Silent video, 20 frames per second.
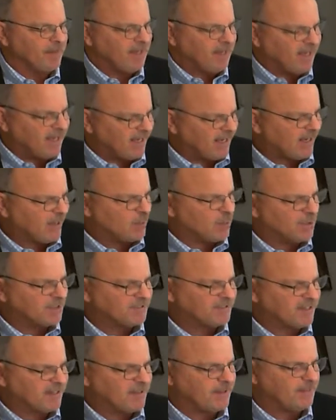He
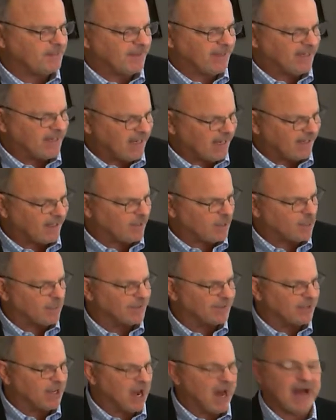was in the beginning
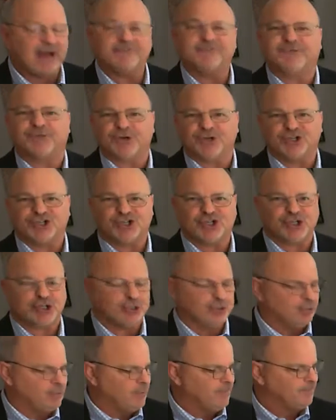with God, verse
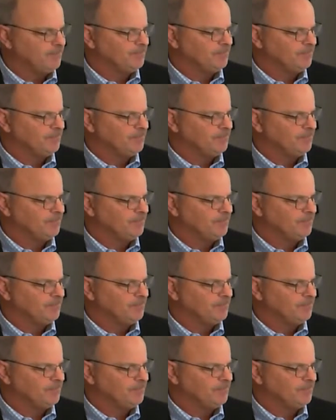2.